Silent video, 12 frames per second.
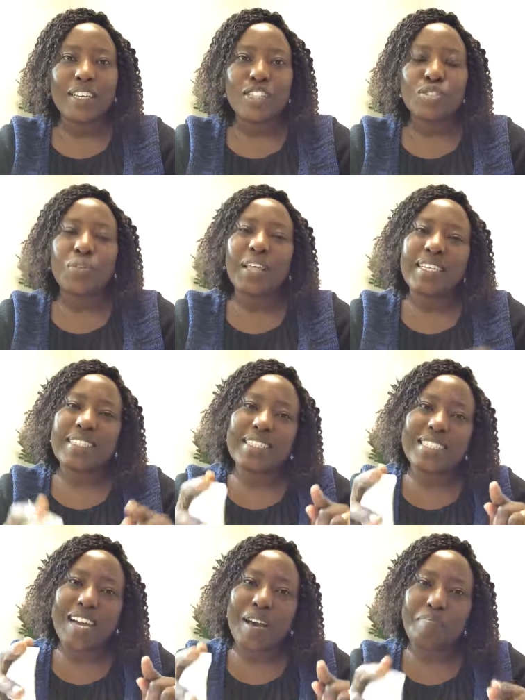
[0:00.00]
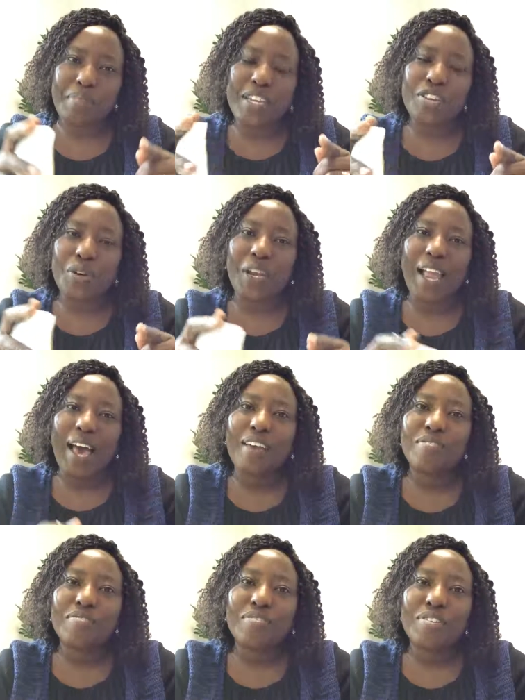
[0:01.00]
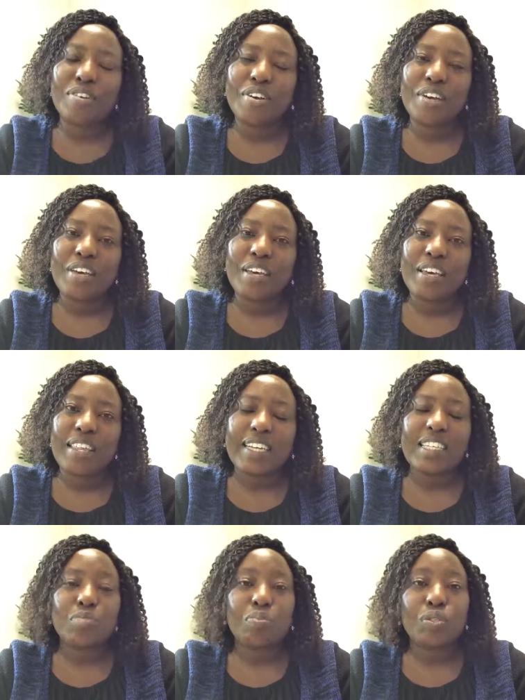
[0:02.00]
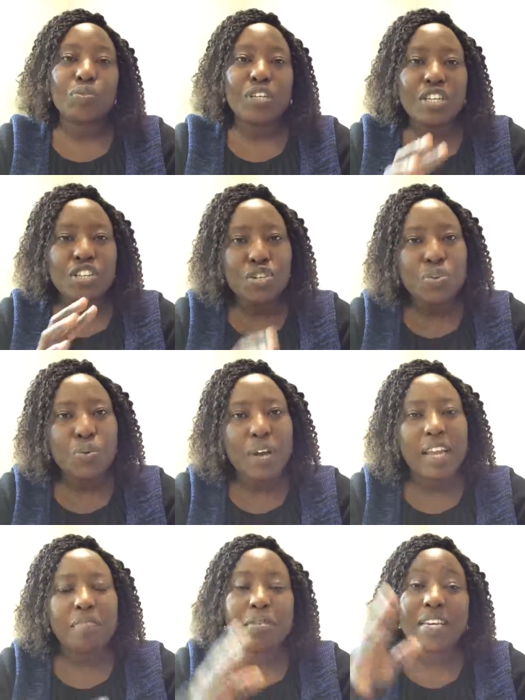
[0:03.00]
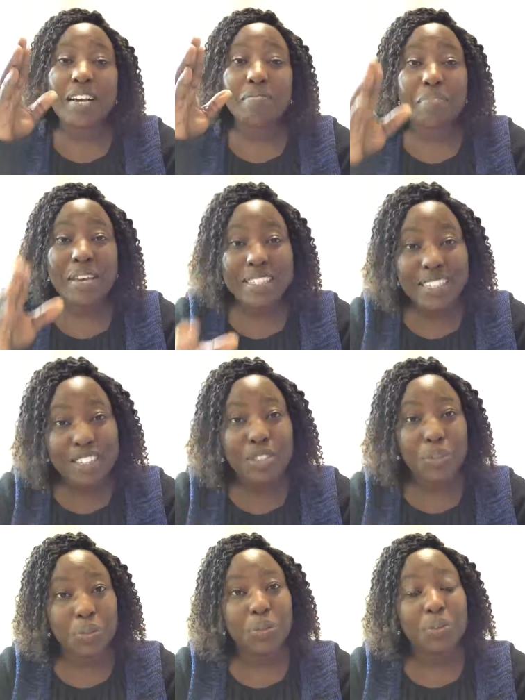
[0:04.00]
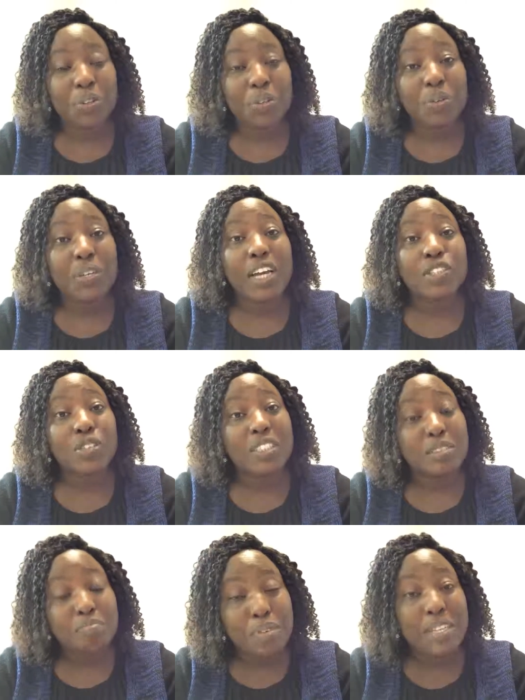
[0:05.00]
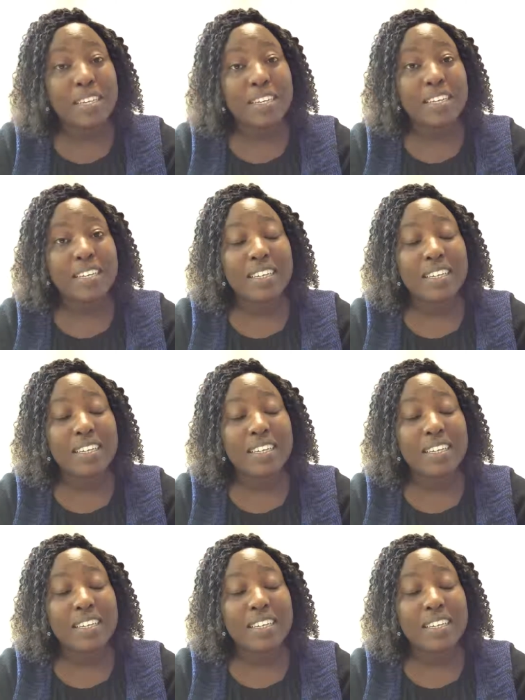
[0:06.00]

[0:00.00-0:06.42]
So that gap in your life that is between you and being a better you could actually be